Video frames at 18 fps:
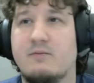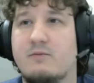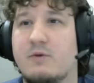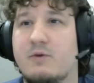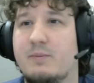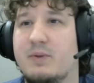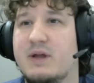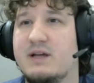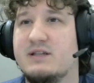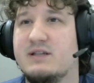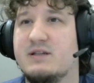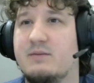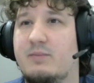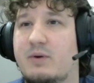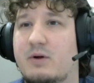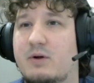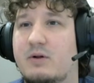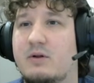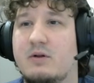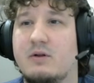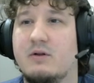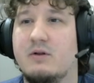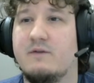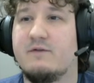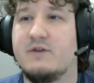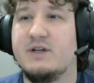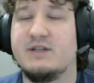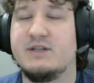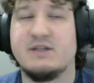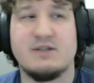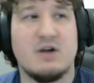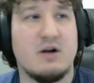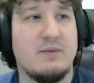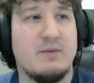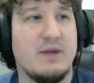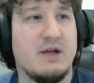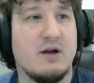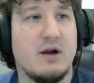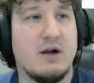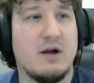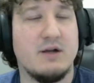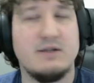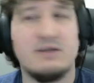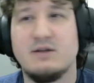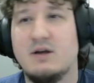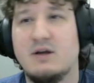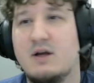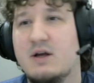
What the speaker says: replaceable Frieza's Army cards